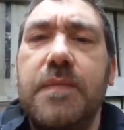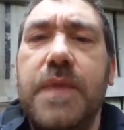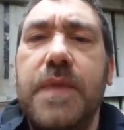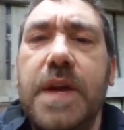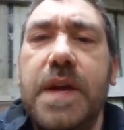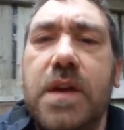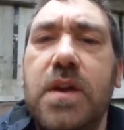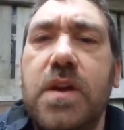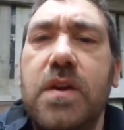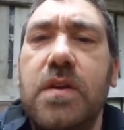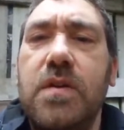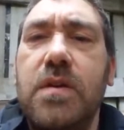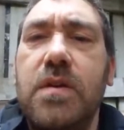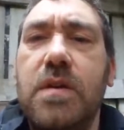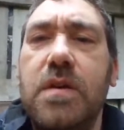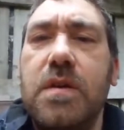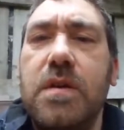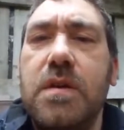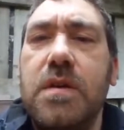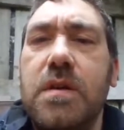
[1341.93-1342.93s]
thank you.
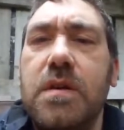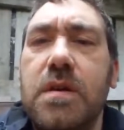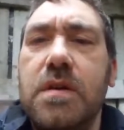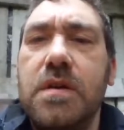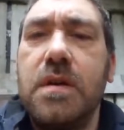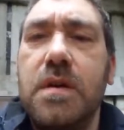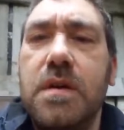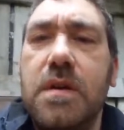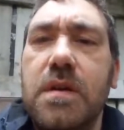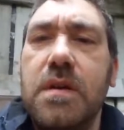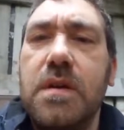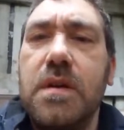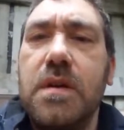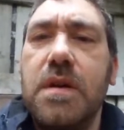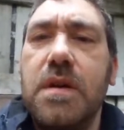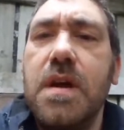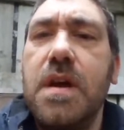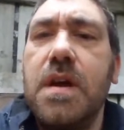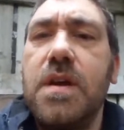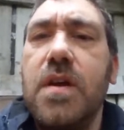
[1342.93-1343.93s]

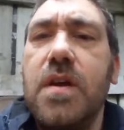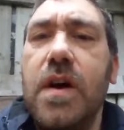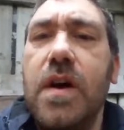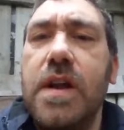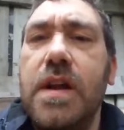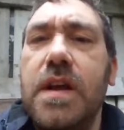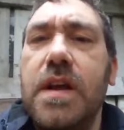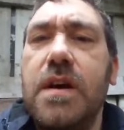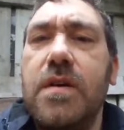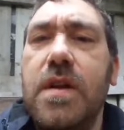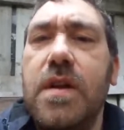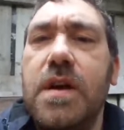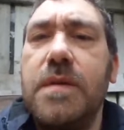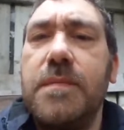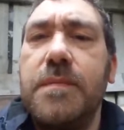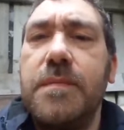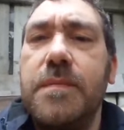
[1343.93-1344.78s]
Night, Leona.